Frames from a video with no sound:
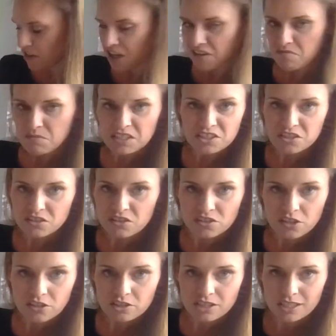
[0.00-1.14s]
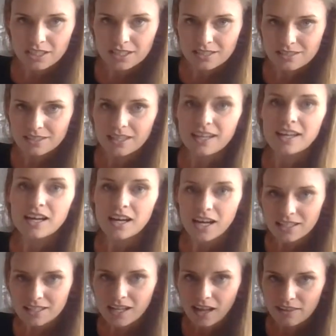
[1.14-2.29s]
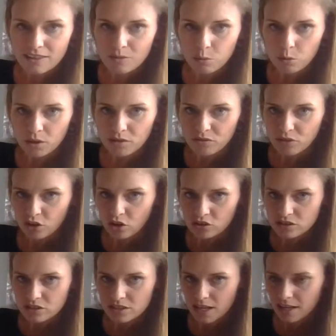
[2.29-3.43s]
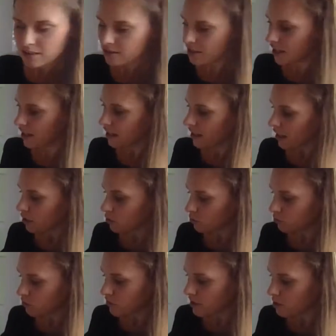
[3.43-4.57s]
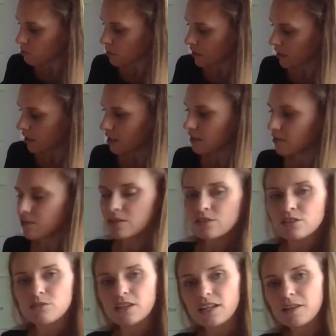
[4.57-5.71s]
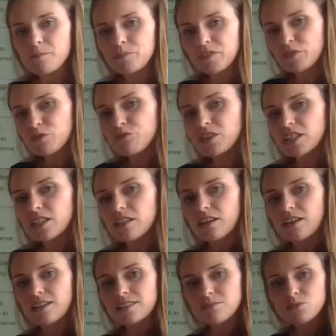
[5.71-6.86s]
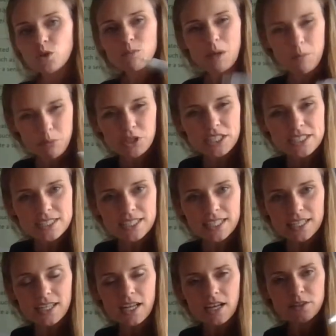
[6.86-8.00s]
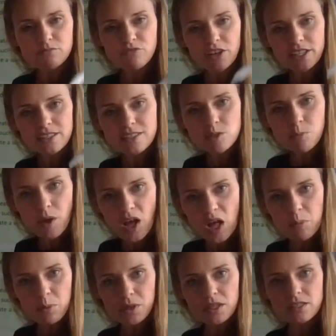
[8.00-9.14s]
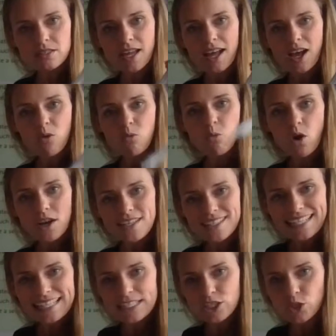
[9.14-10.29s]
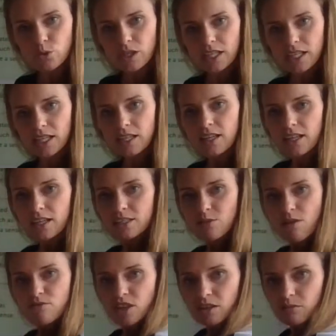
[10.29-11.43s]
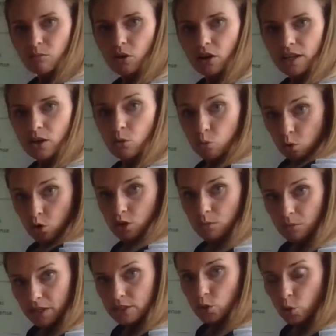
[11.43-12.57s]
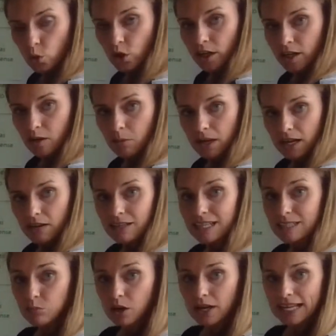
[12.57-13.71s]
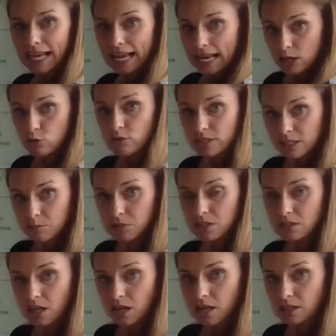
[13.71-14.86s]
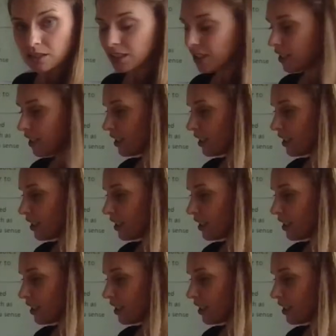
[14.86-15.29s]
I've mentioned socialist, another point for context. And all this bit here is doing, if you realise, I'm talking about Priestley, the writer's purpose. Why is he doing it? So I've done my what am I talking about and my how has it been done.